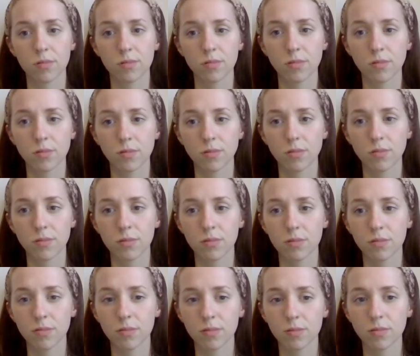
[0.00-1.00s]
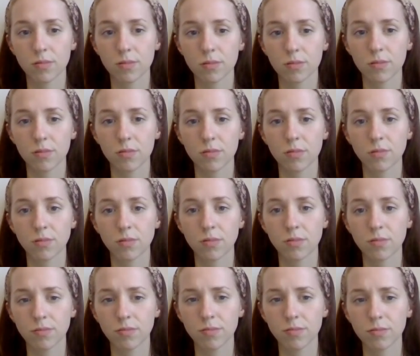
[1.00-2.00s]

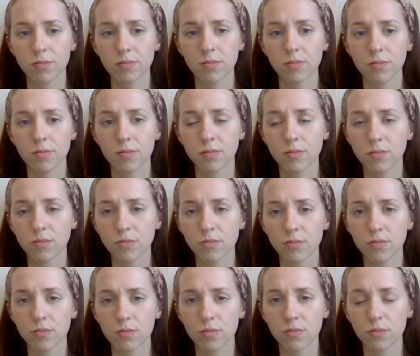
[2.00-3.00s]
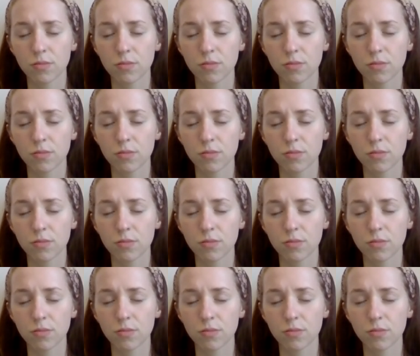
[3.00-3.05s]
The person shown says nothing.